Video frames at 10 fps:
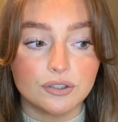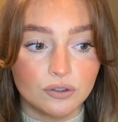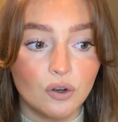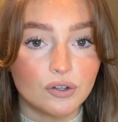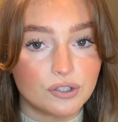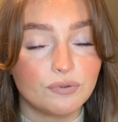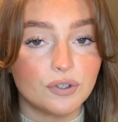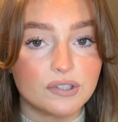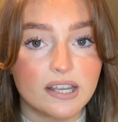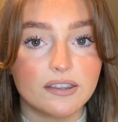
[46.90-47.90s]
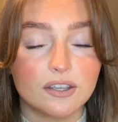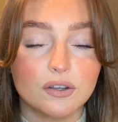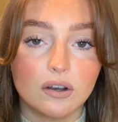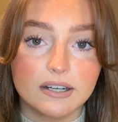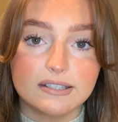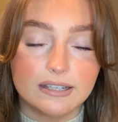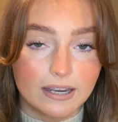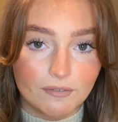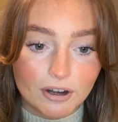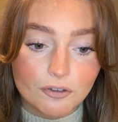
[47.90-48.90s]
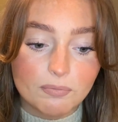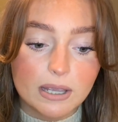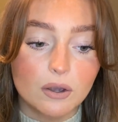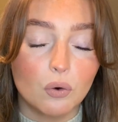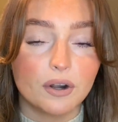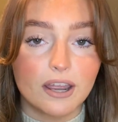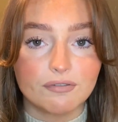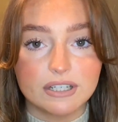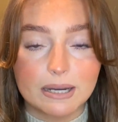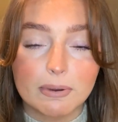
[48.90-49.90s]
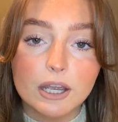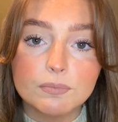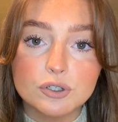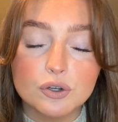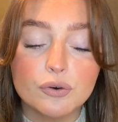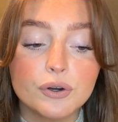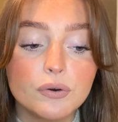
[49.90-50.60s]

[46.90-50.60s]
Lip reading: lots of you said that you'd like to see a get ready with me or an everyday makeup tutorial.